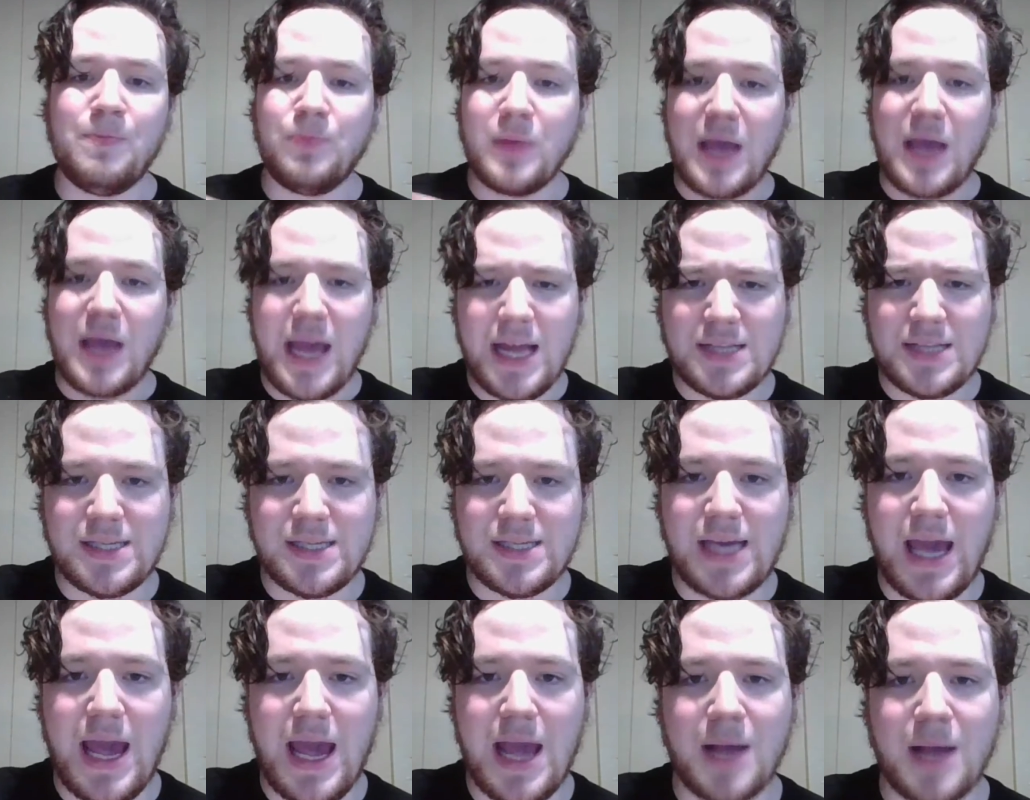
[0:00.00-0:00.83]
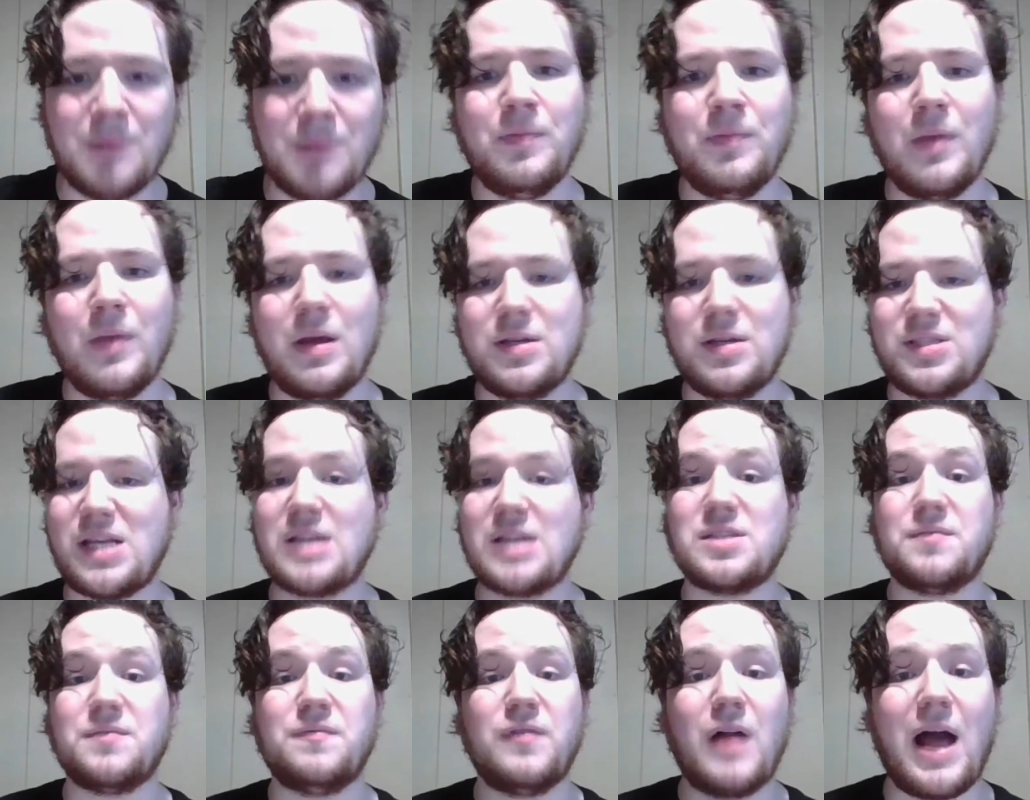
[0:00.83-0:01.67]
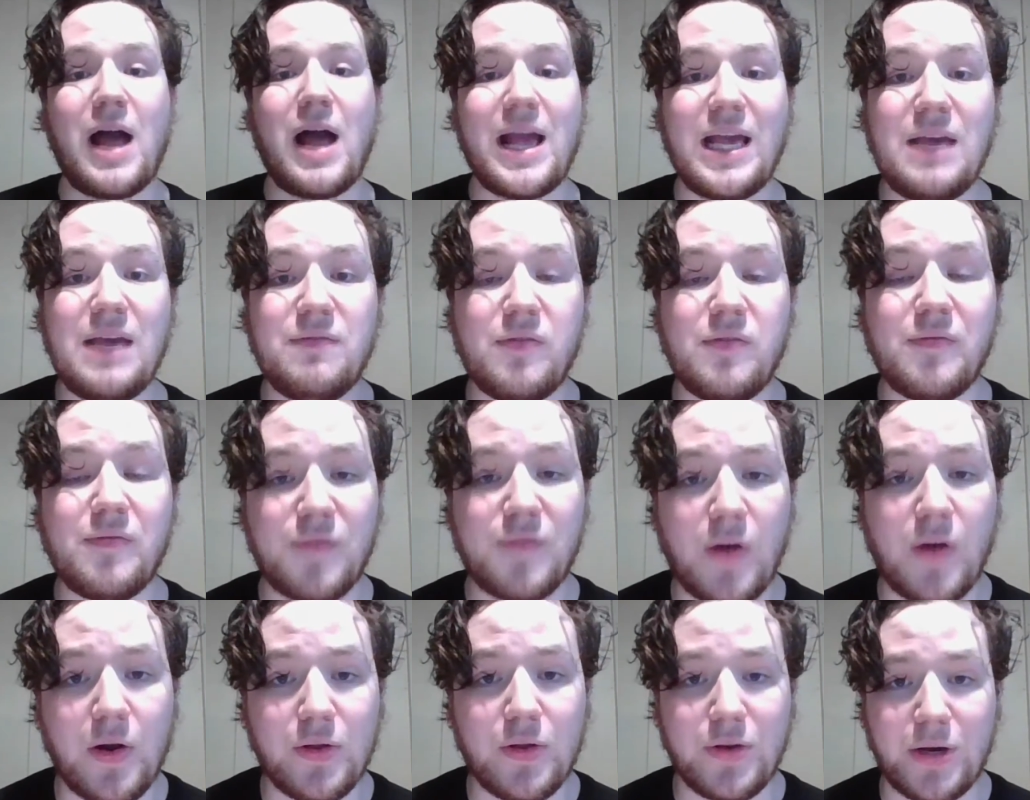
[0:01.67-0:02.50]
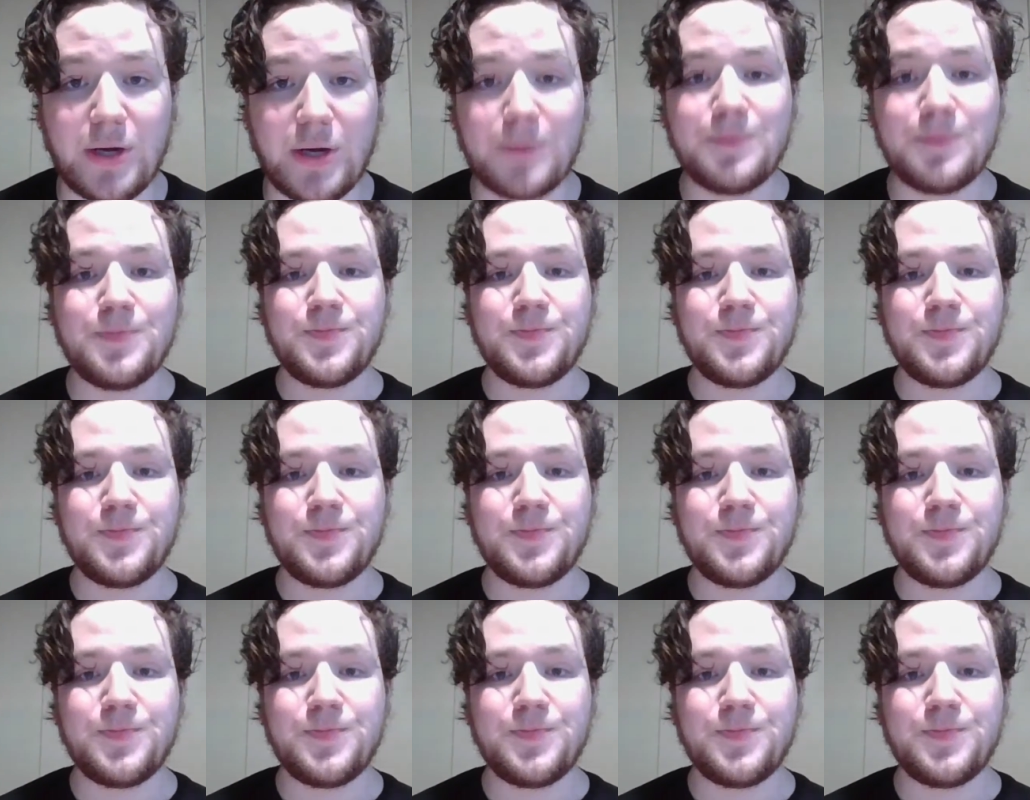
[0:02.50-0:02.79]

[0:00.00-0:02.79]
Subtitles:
hits King, sends him flying even further.